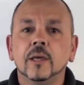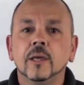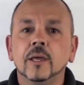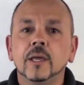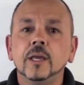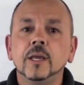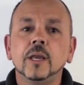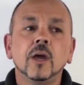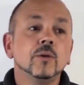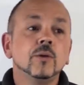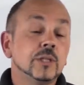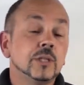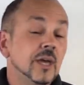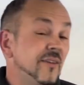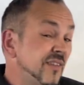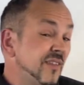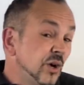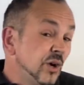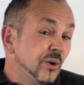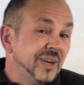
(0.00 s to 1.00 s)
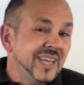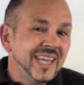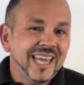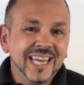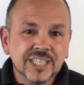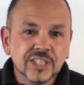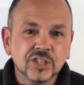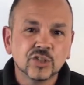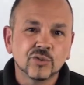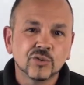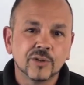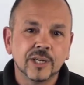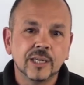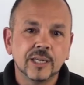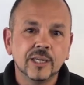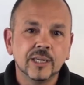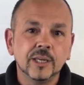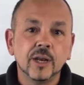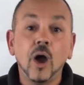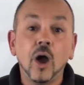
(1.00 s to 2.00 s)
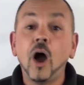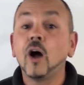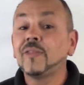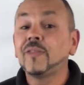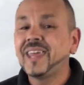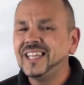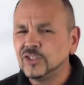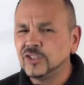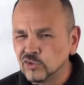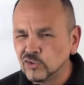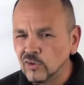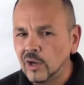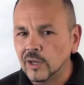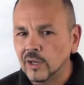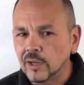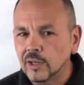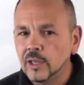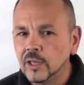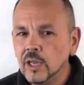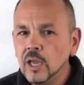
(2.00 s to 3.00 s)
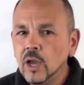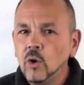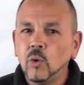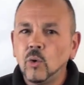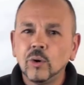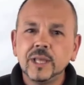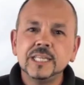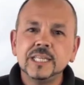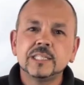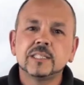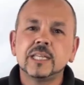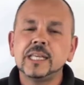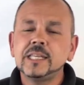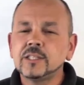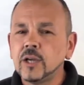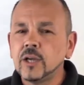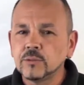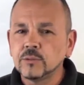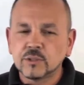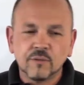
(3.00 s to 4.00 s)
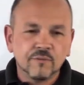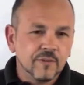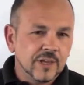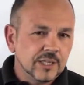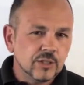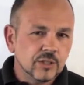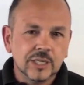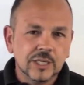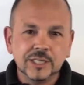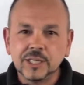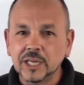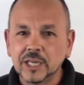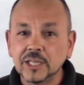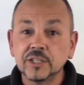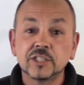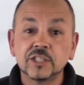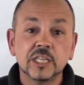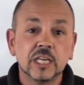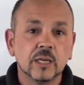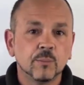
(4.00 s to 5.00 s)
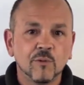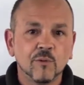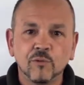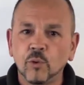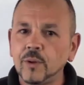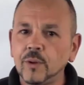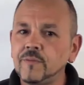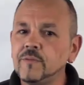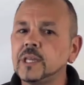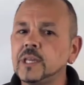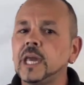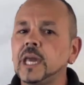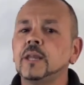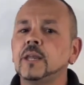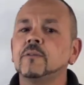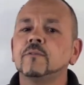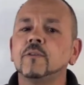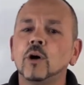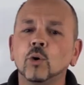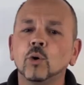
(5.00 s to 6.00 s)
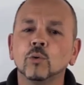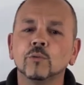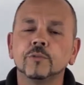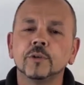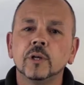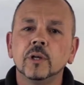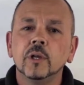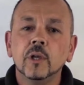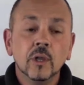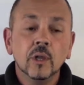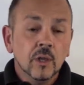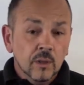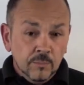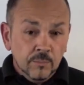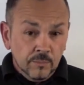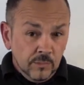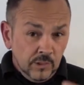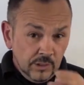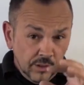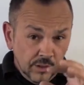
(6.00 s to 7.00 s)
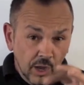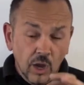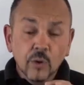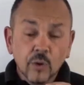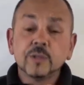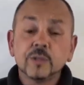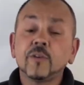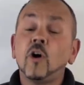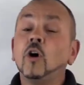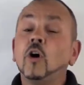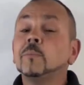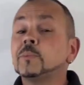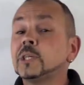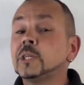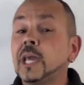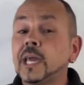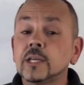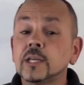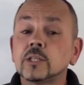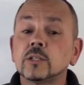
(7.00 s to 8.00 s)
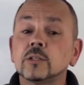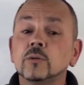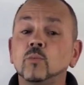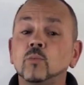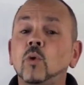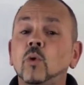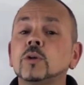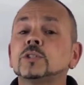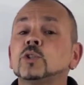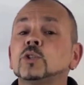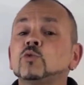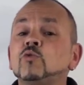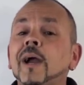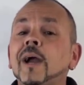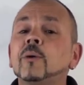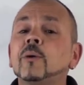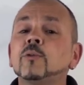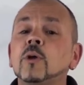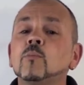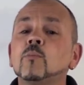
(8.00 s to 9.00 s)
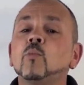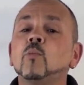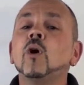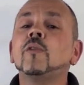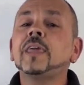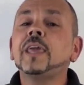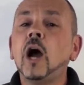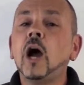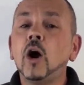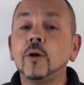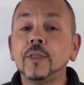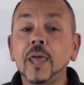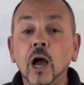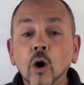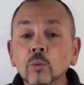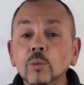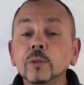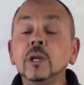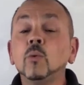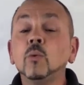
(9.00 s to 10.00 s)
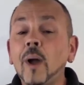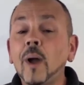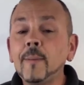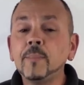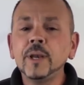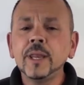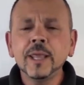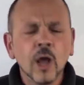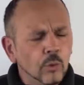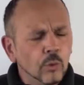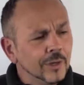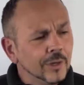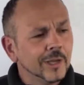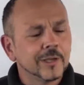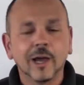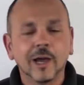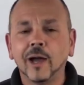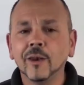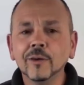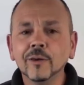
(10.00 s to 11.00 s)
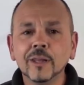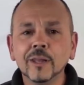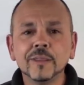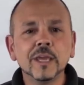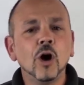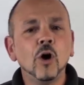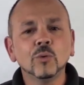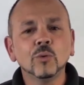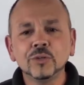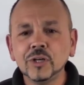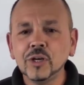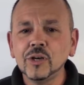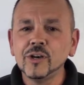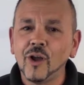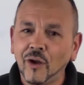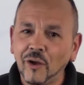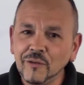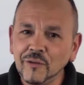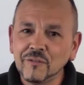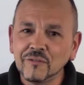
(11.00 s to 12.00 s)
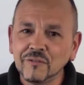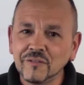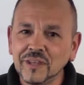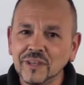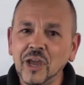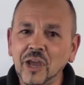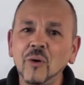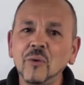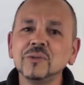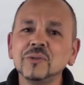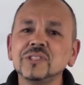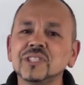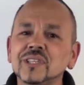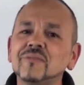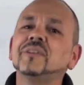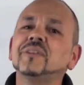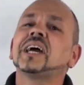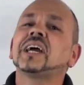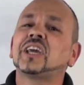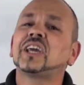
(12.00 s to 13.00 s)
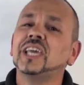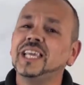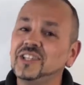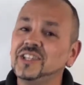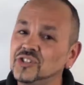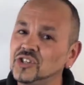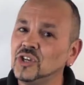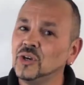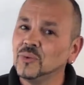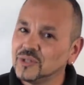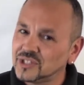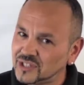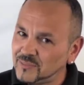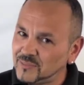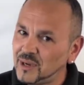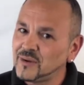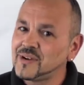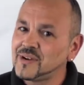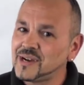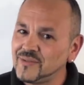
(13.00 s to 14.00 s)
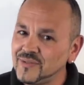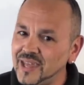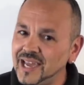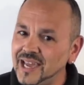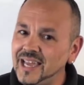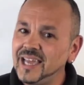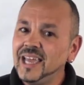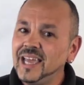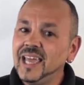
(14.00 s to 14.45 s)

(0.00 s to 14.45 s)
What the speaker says: they? Have they got any history? Are they drunk? All these types of things you need to consider before even getting involved. The O is for objects. What's around them? Are they holding a weapon? Are they holding a gun? Are they holding a knife? Are they holding something that can injure you or something around there?